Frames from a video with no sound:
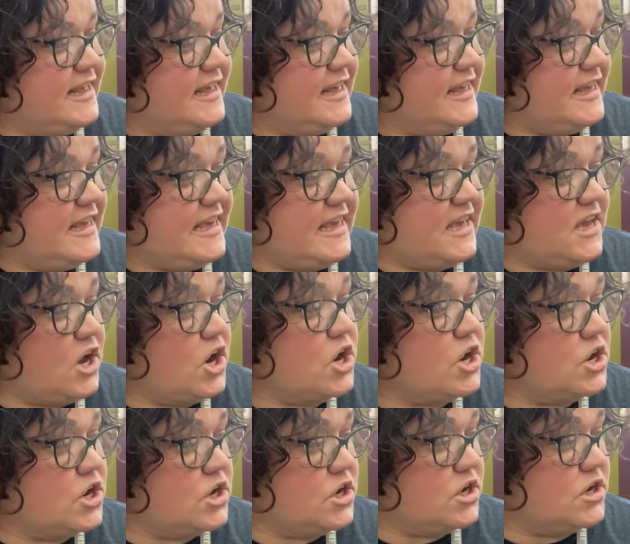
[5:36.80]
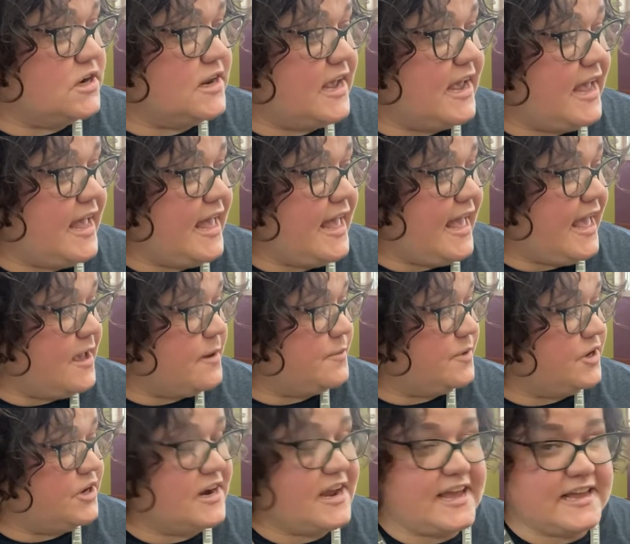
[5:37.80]
he heard a
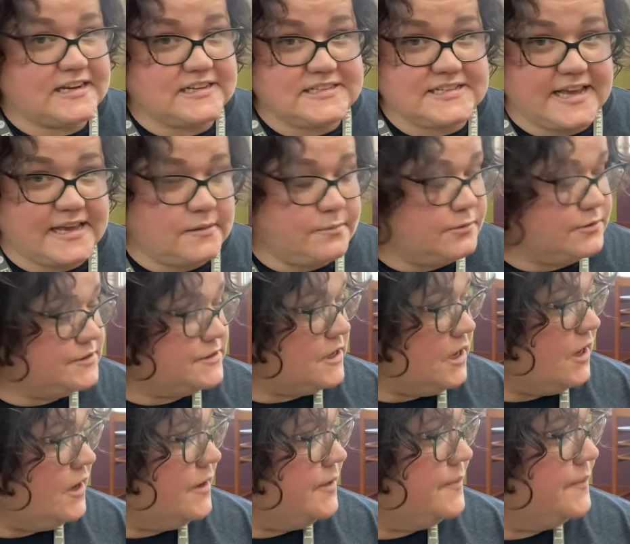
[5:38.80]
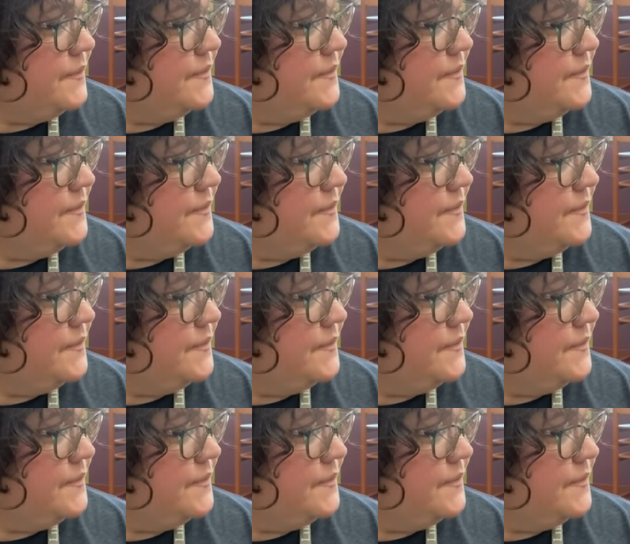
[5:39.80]
hammer and a table saw.